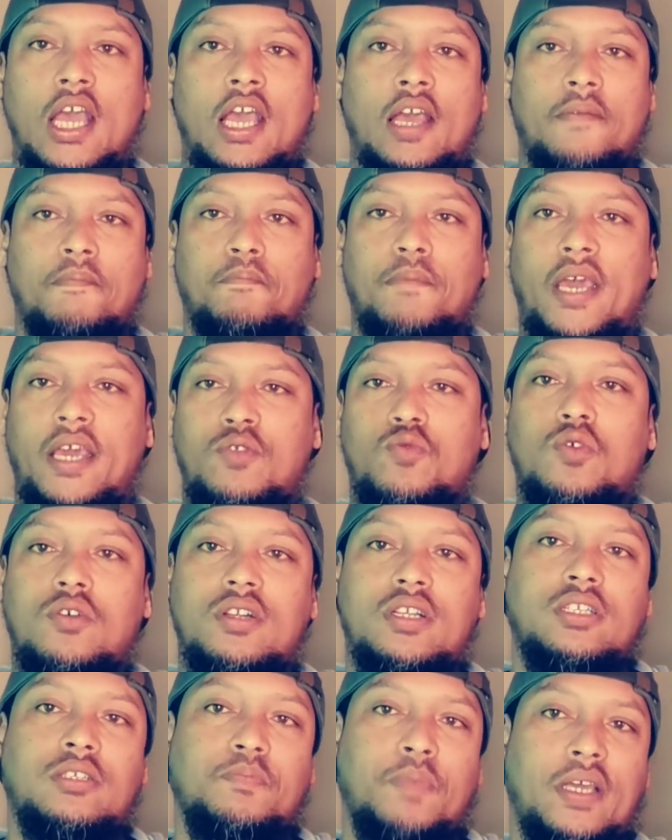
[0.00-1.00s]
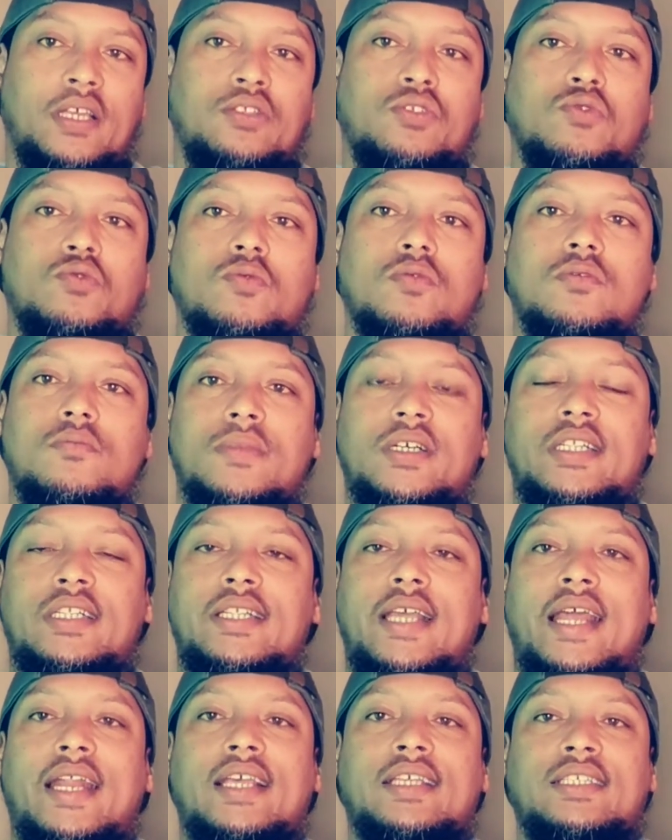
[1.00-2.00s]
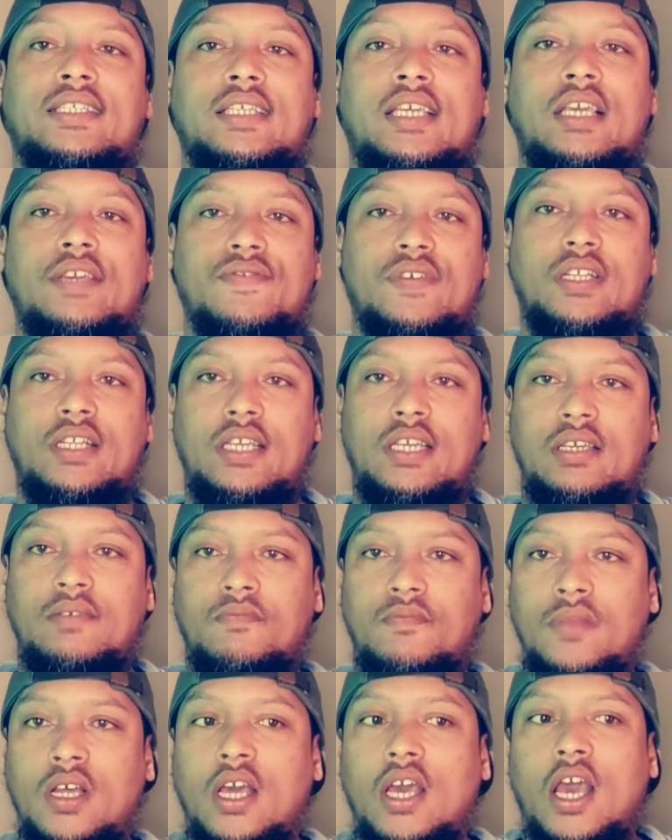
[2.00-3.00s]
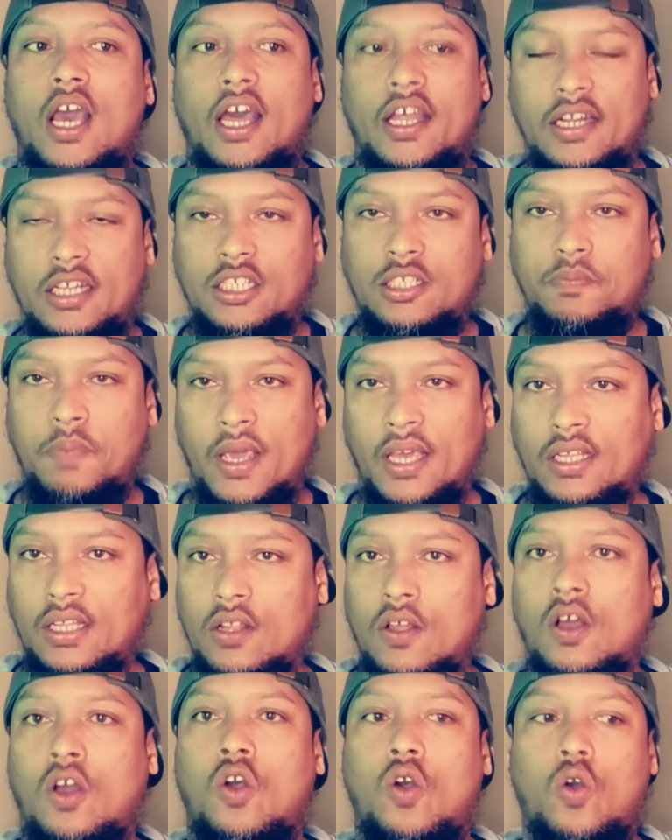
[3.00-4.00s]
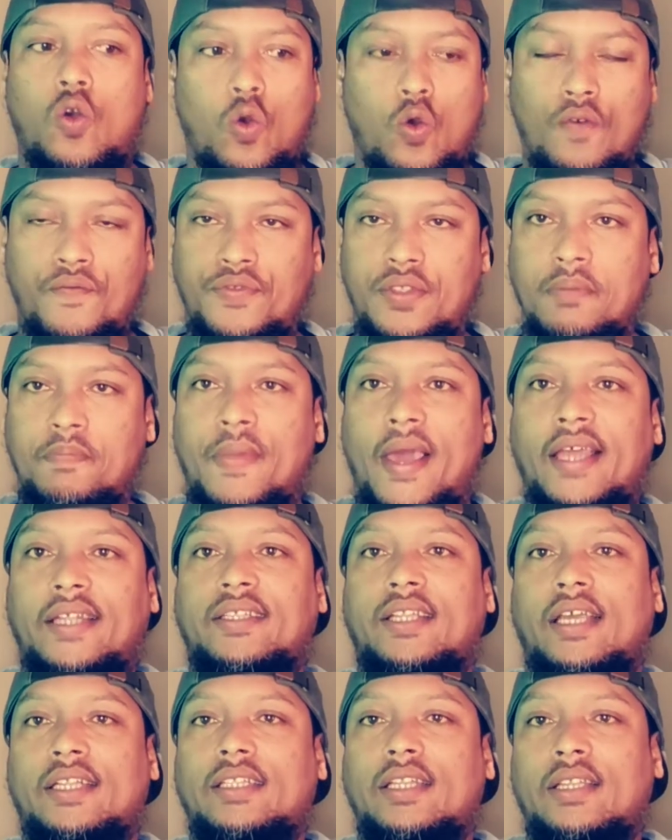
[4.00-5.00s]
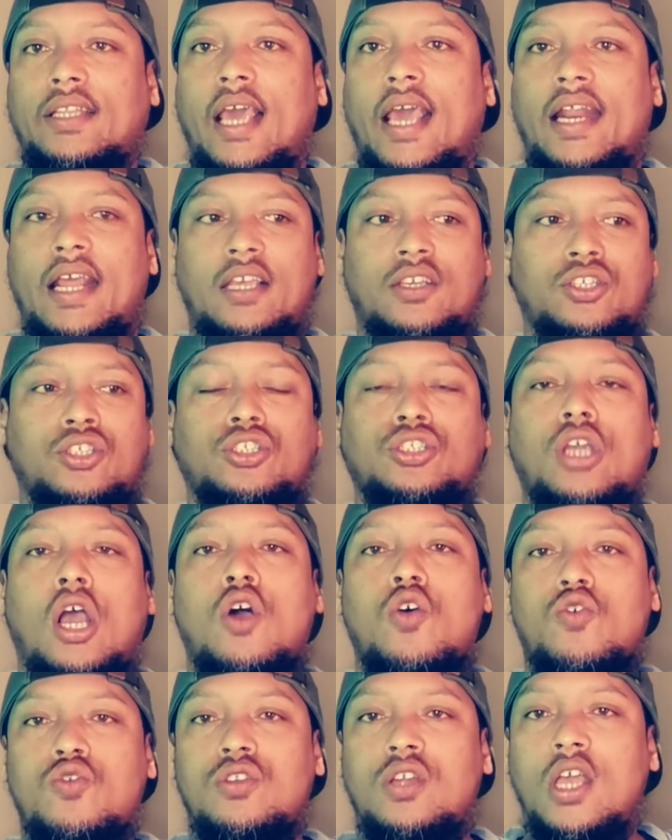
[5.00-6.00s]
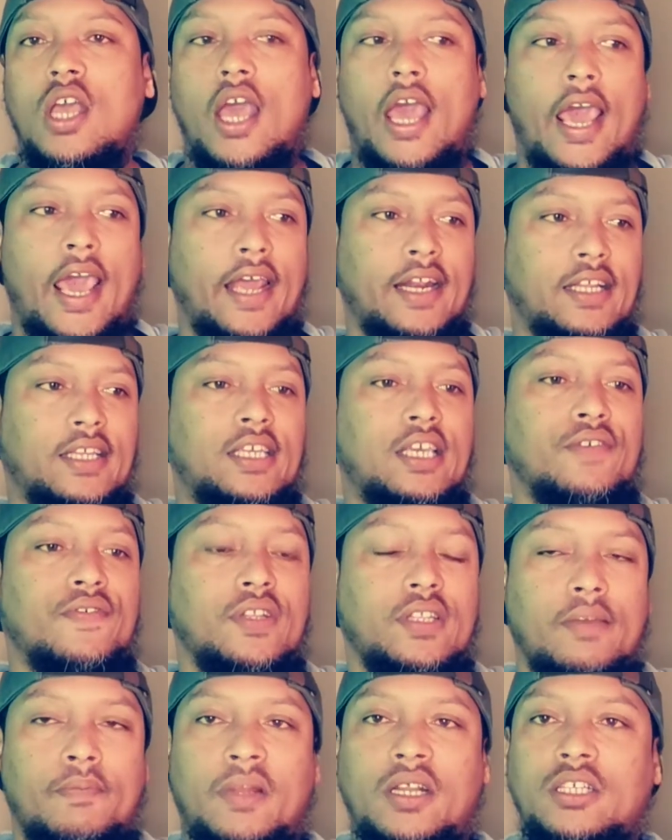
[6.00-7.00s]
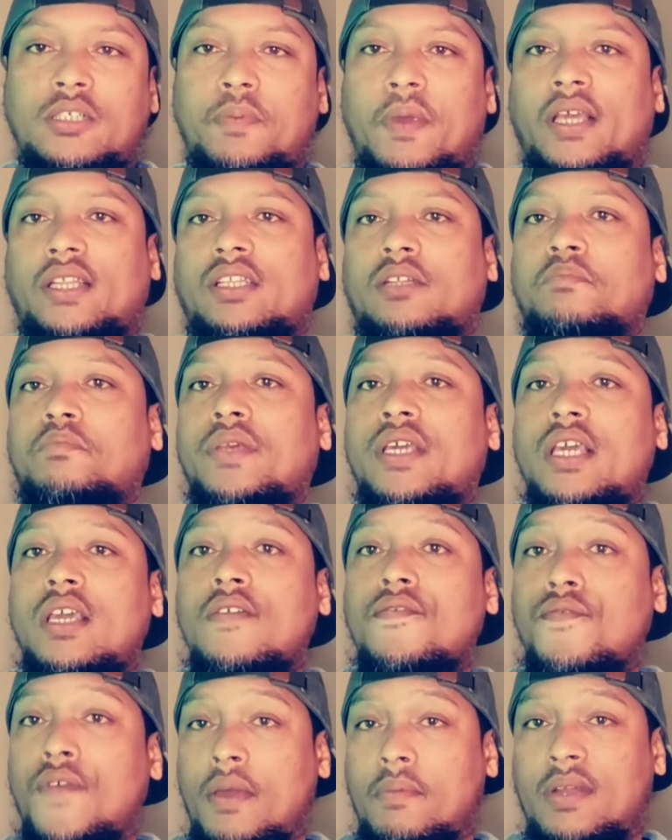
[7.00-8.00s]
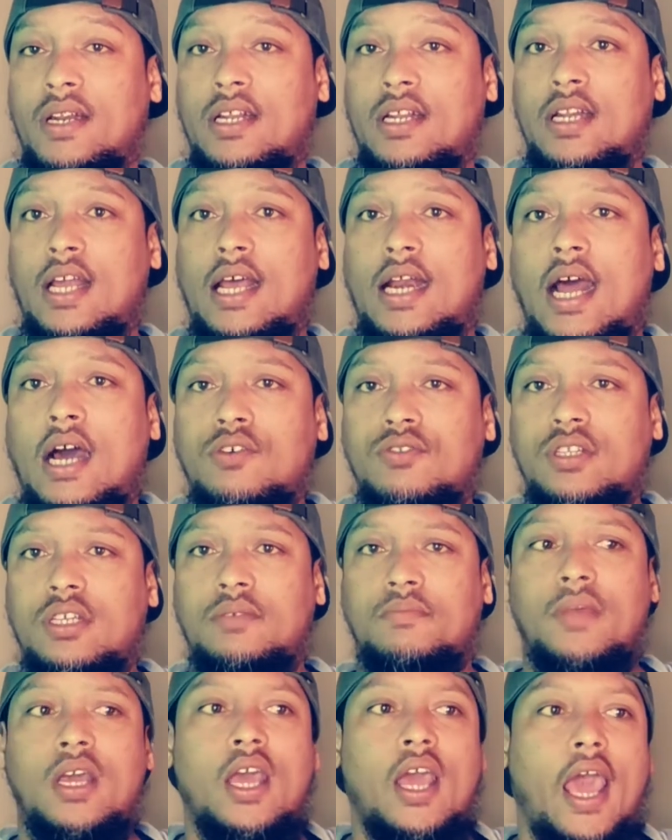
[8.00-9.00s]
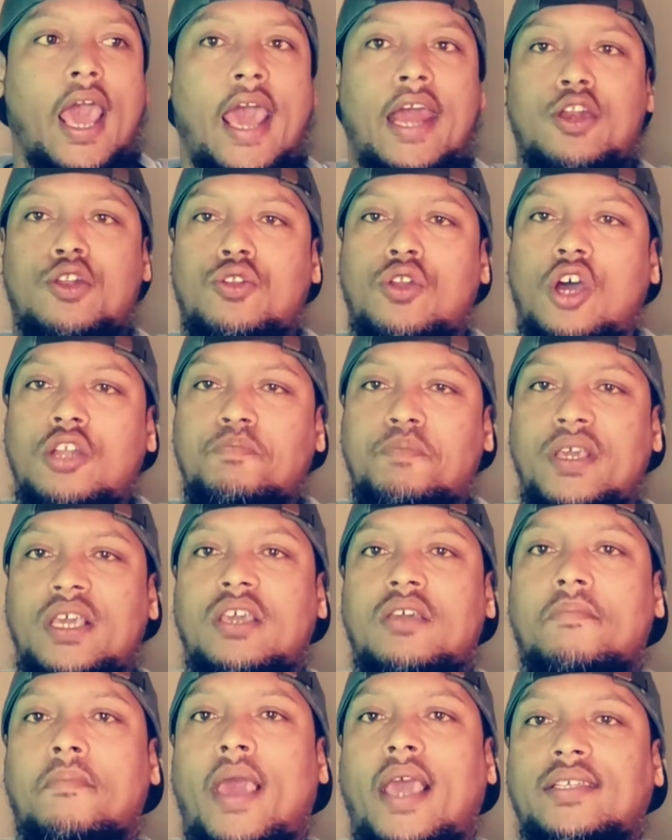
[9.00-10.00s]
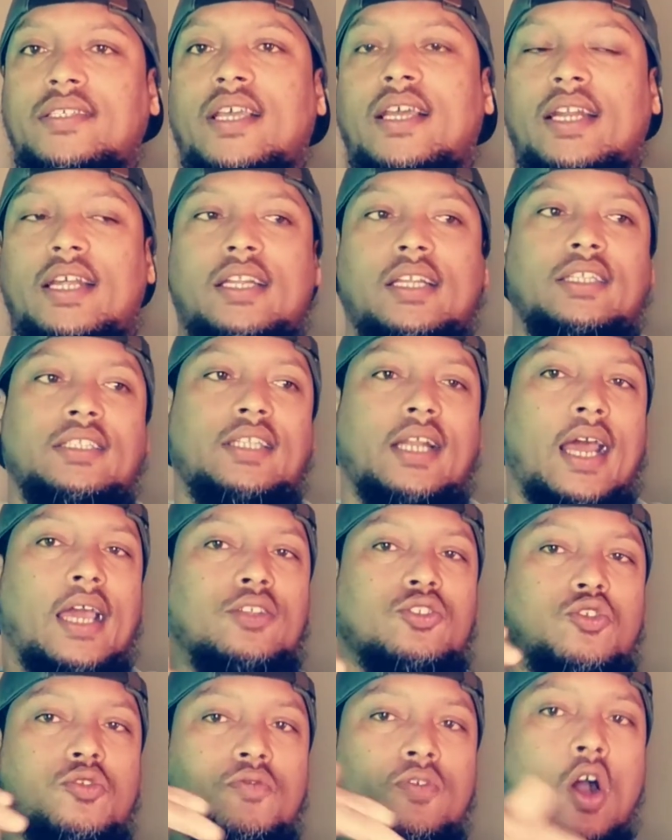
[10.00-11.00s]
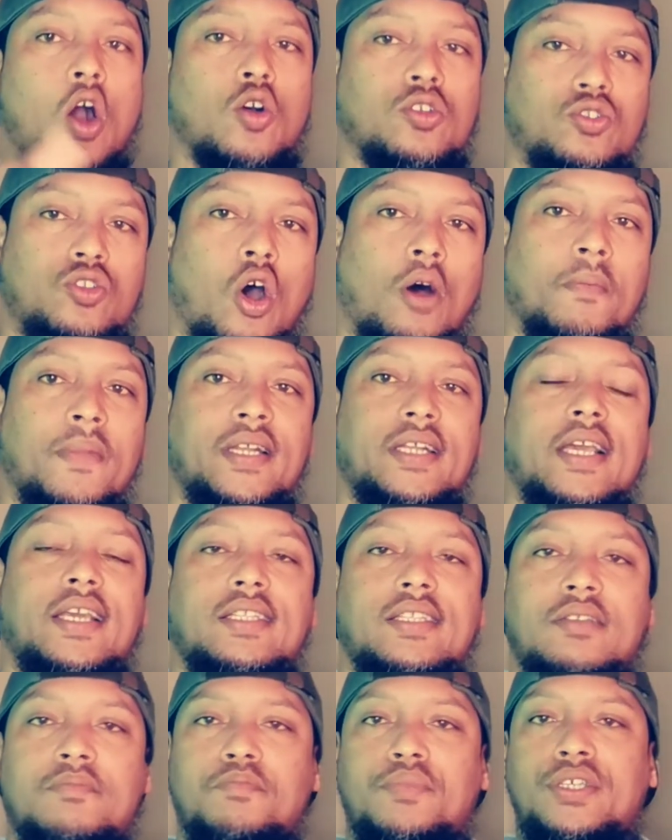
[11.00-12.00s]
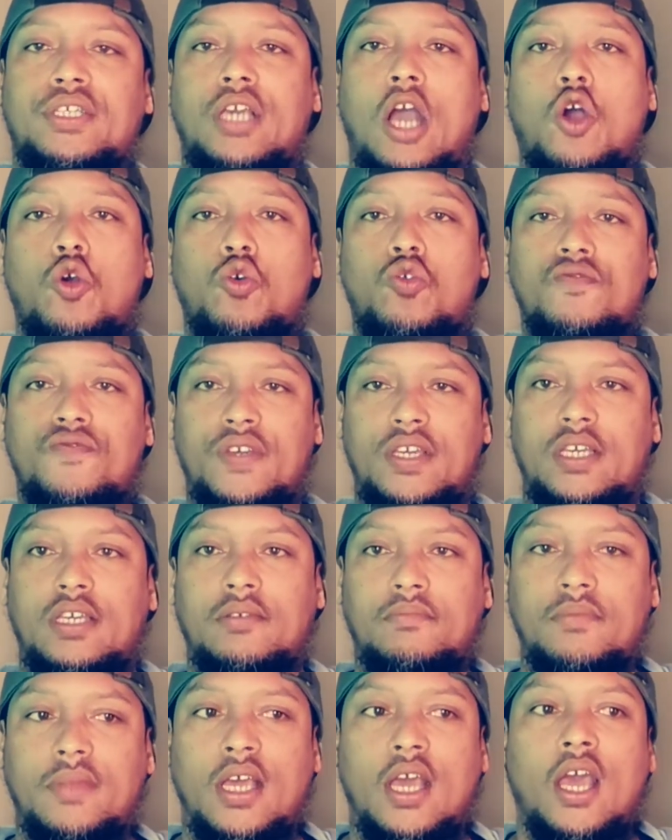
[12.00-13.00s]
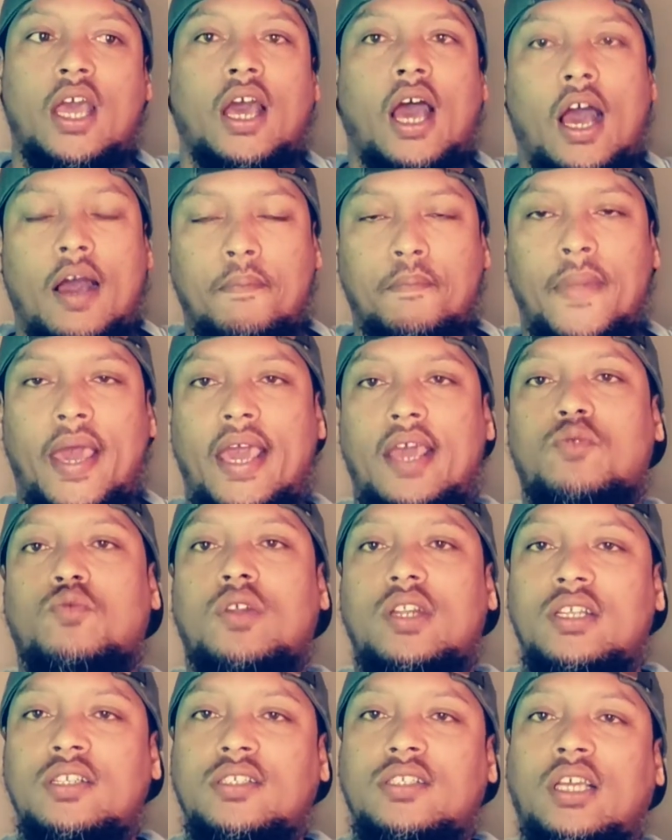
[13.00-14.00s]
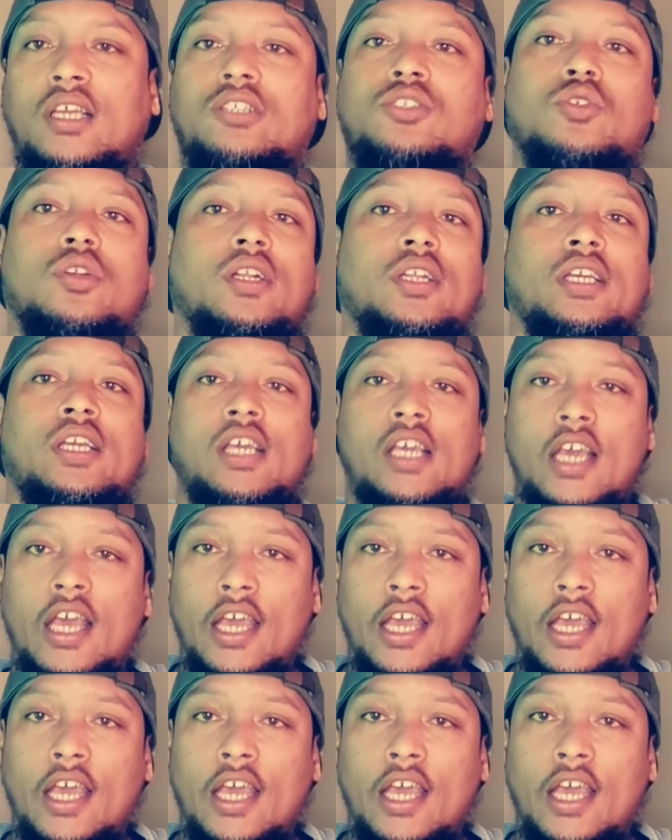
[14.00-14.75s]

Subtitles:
men will respect a woman that has given him respect off the bat, and that has shown and given him respect in being feminine around him and not being masculine in trying to dominate and be over him. A man will instinctually